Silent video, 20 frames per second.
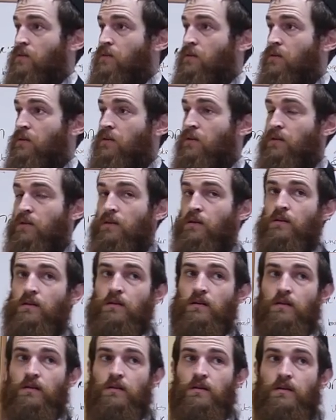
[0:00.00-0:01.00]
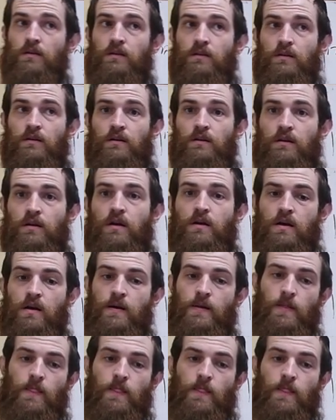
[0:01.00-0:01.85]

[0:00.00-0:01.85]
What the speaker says: (silence)